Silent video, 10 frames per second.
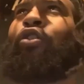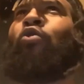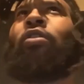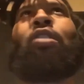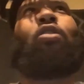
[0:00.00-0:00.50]

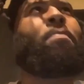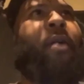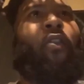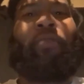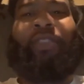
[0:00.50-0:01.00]
as I
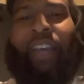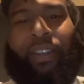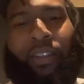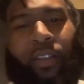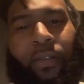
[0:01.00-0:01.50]
said,
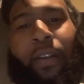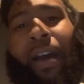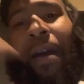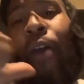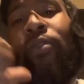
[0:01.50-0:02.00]
allegedly
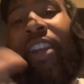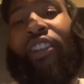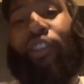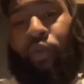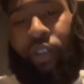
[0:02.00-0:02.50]
he's talking
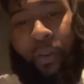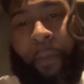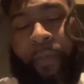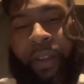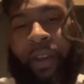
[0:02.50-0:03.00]
about
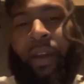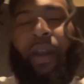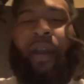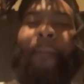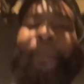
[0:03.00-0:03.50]
Kevin
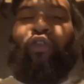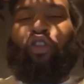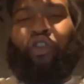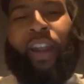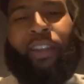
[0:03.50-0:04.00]
Gates
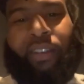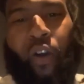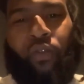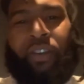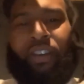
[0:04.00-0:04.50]
so just
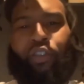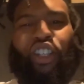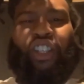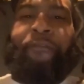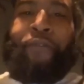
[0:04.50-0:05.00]
let me know
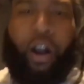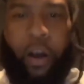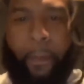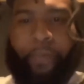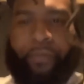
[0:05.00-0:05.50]
if y'all
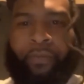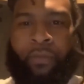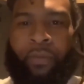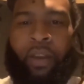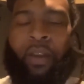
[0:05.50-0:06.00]
think that he
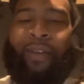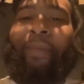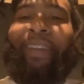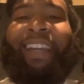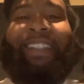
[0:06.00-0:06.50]
is correct
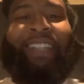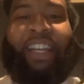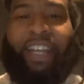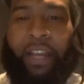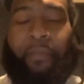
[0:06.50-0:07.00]
on some
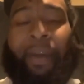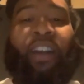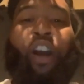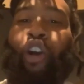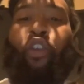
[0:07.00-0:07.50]
stuff that
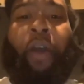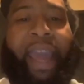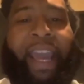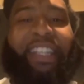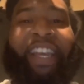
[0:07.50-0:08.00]
he said,
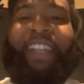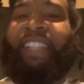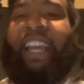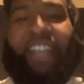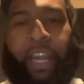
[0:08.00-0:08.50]

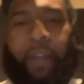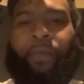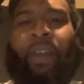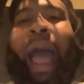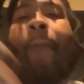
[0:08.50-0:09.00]
if
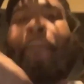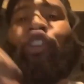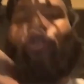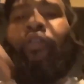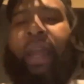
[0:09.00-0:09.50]
he's
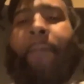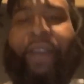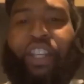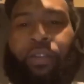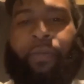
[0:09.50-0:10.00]
actually talking
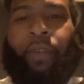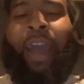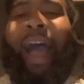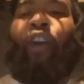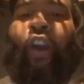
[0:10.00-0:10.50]
about
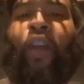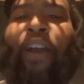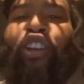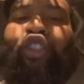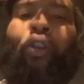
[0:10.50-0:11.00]
Gates,
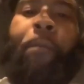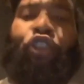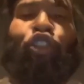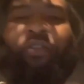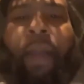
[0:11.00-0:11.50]
saying
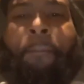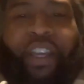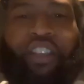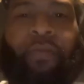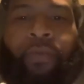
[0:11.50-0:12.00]
that he's
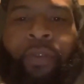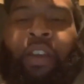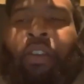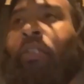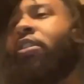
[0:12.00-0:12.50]
washed
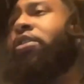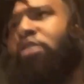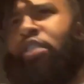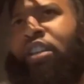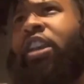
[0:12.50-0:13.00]
up,
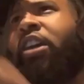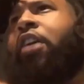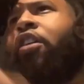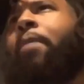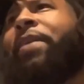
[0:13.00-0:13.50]
you know, he's